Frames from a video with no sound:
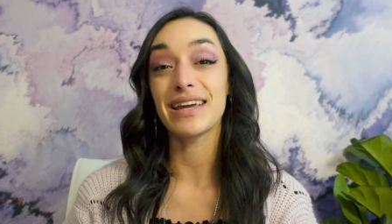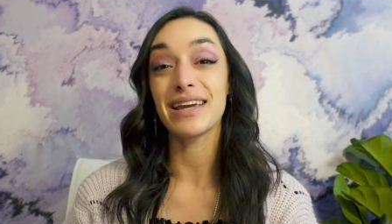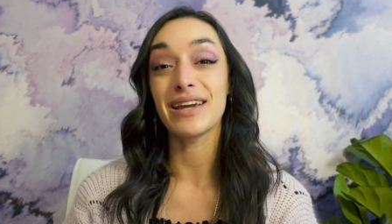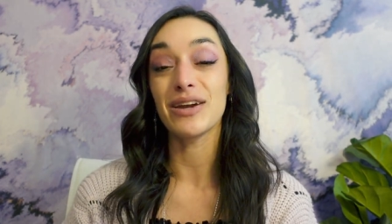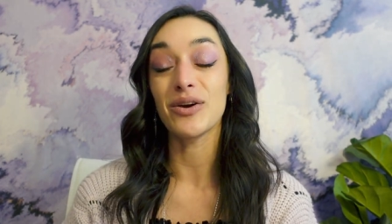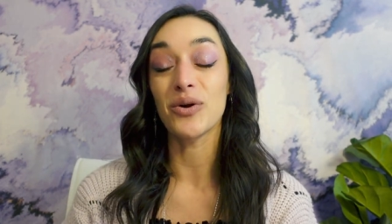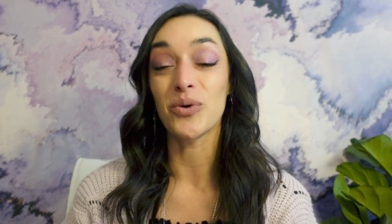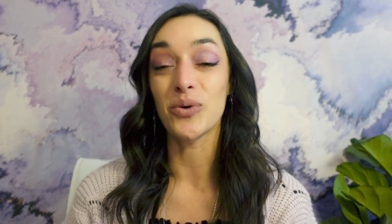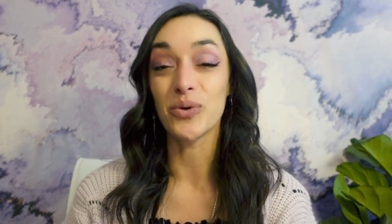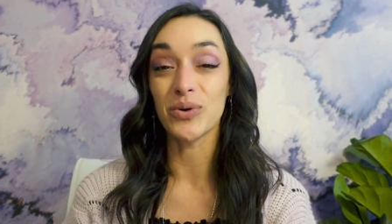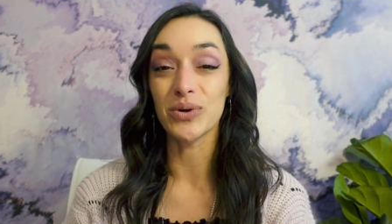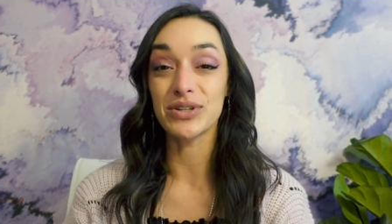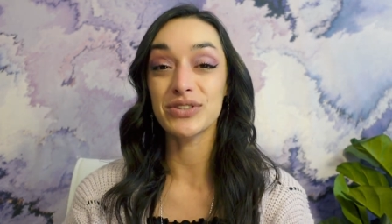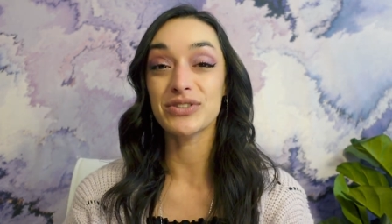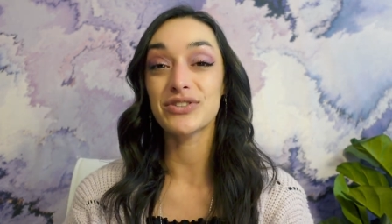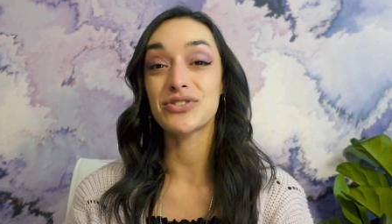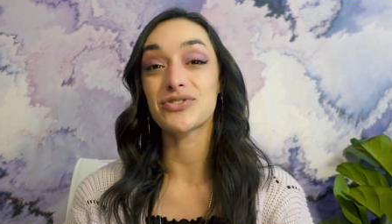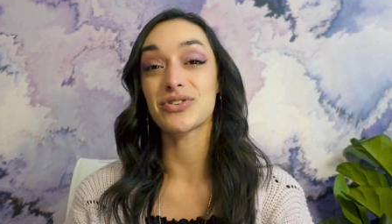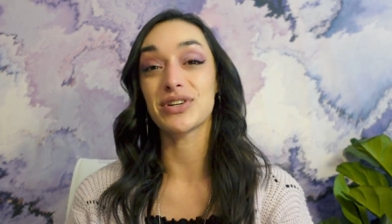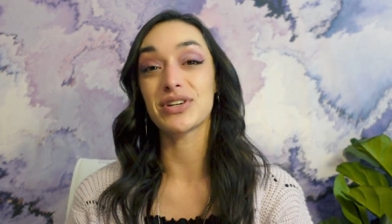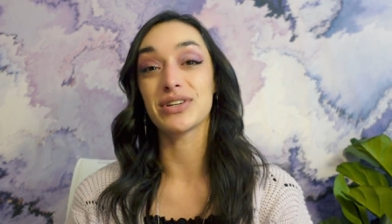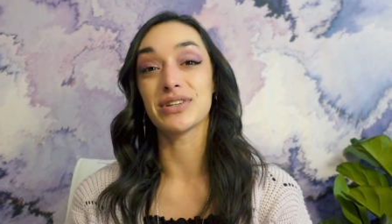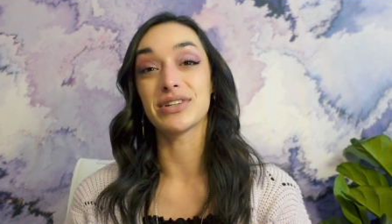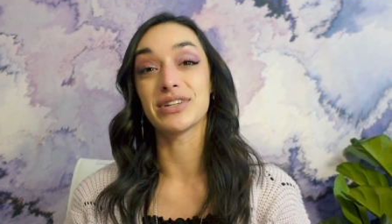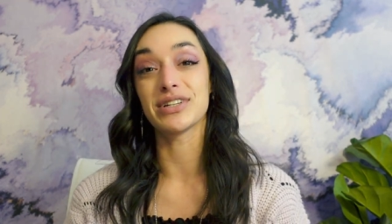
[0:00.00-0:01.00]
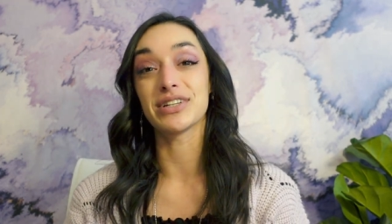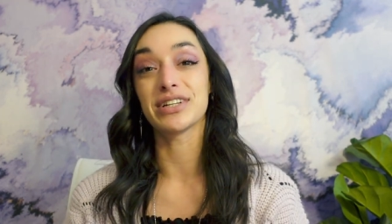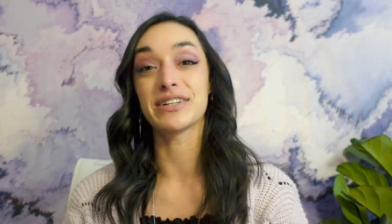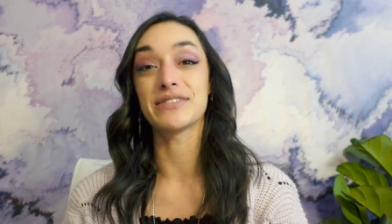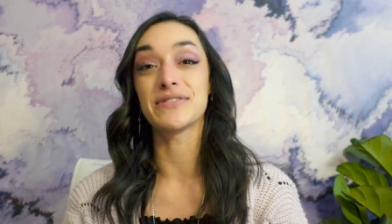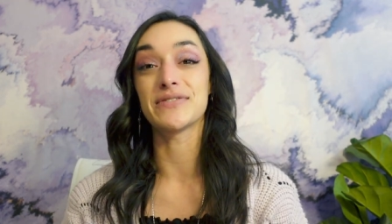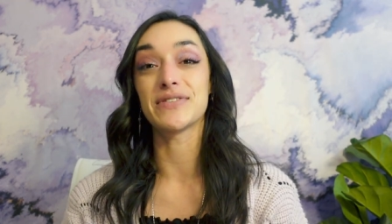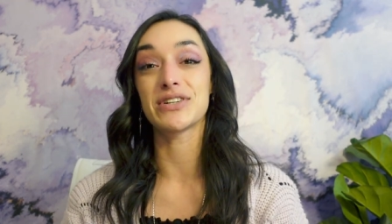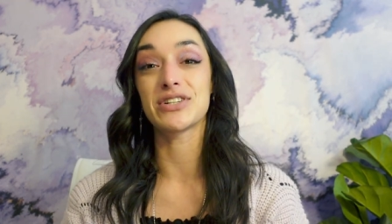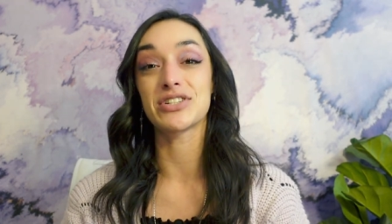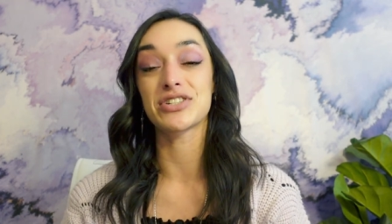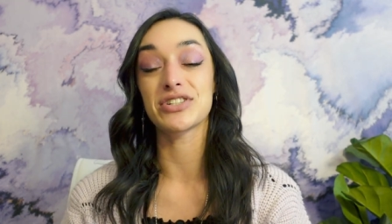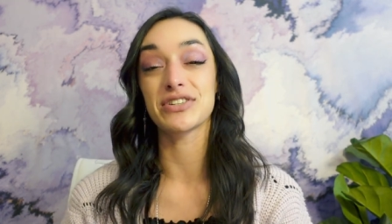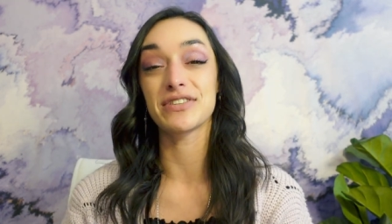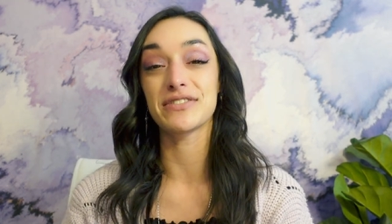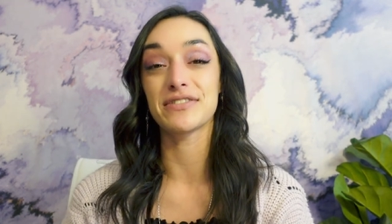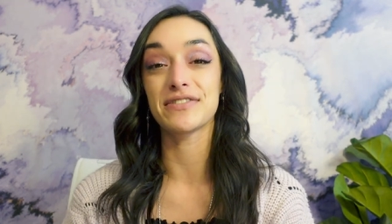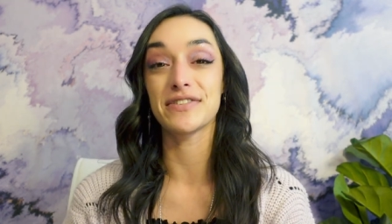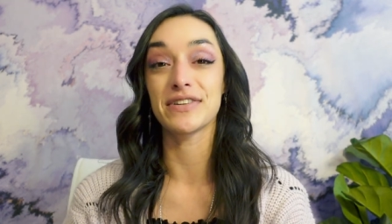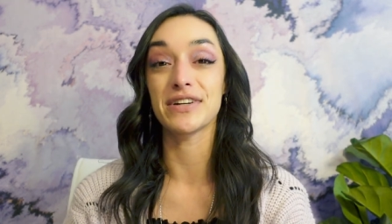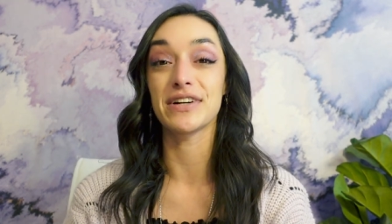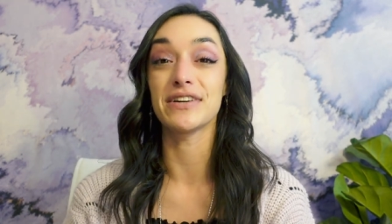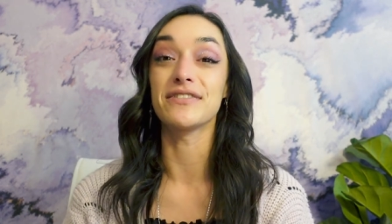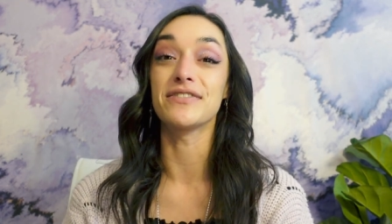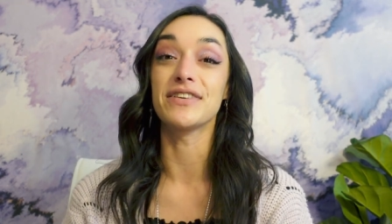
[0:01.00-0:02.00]
a horse trailer conversion
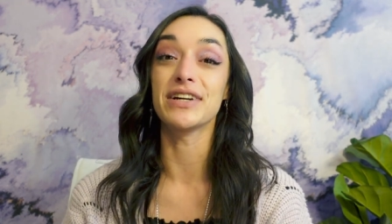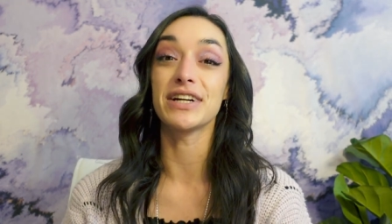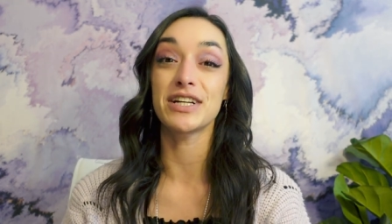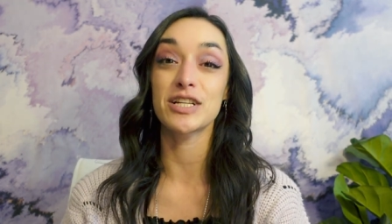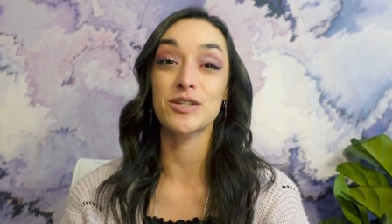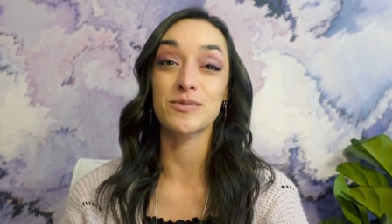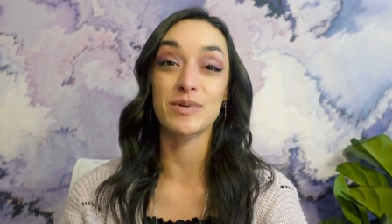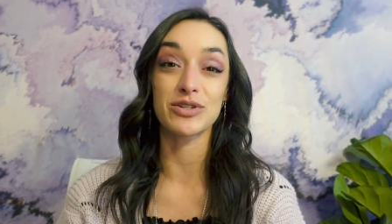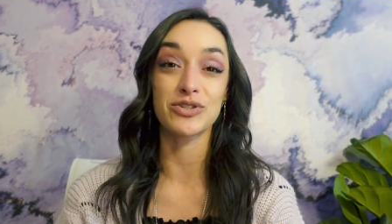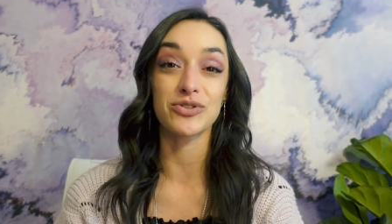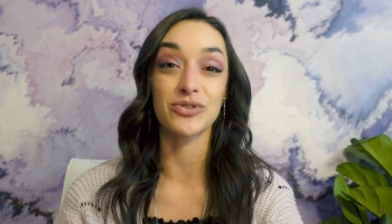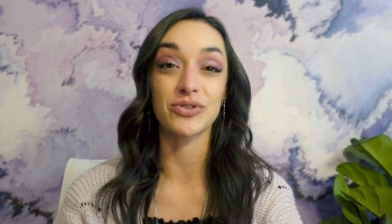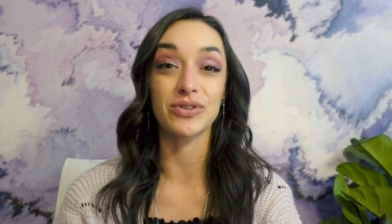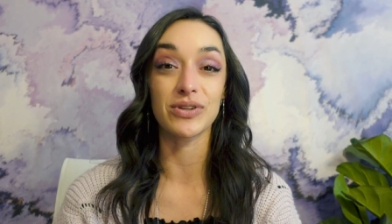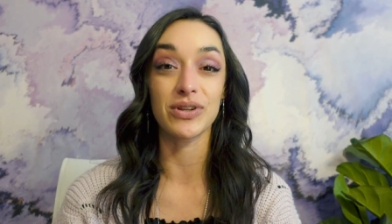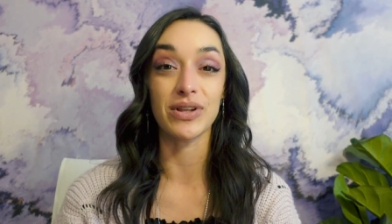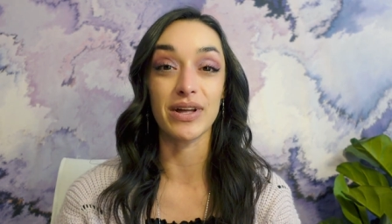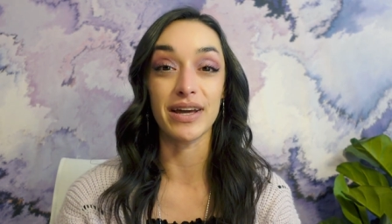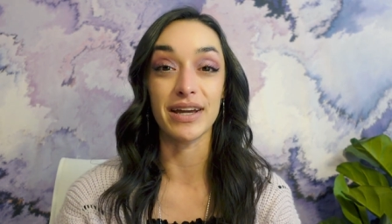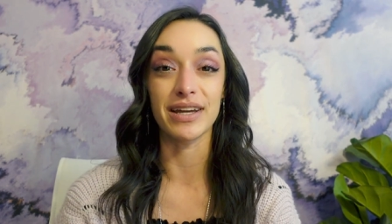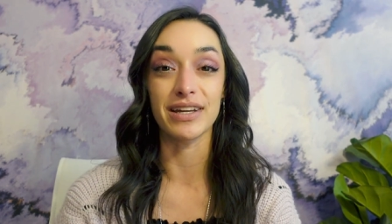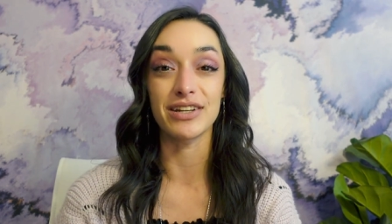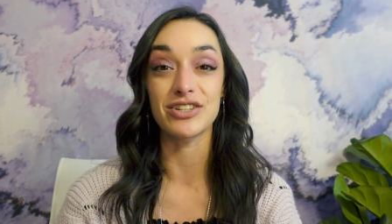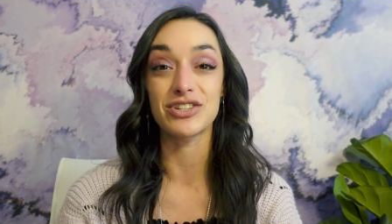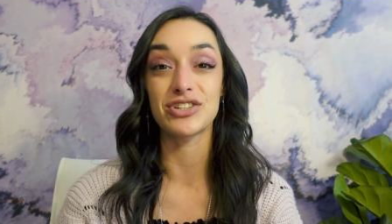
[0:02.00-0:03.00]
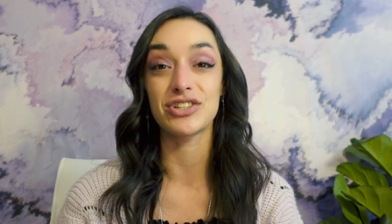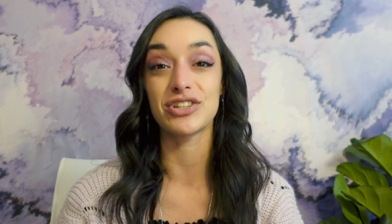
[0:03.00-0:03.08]
for a very special client.